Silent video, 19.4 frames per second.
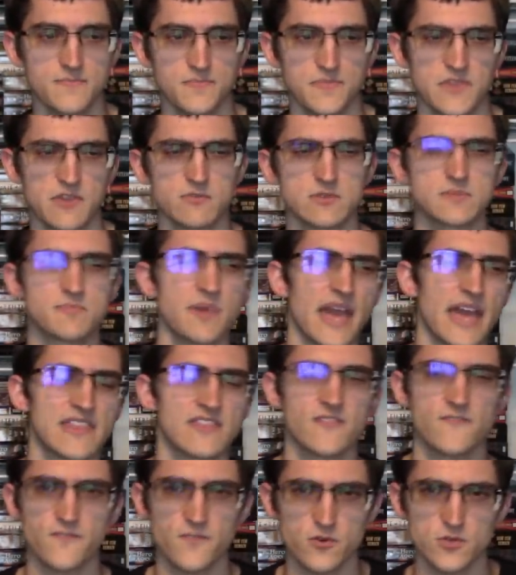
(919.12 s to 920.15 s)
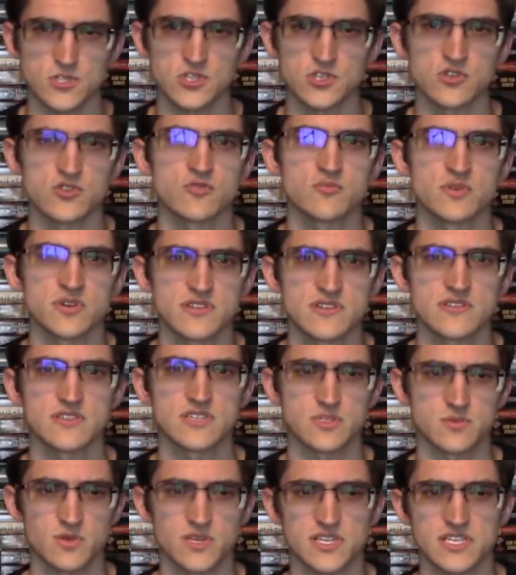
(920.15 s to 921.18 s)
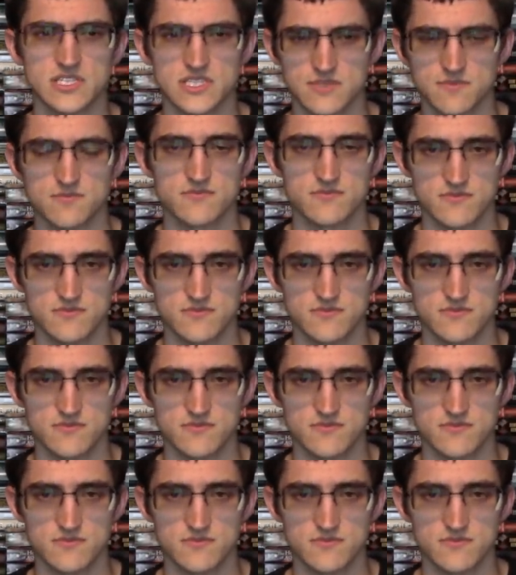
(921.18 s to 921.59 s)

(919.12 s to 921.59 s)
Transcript: it was bad in the first two, but in this one, it's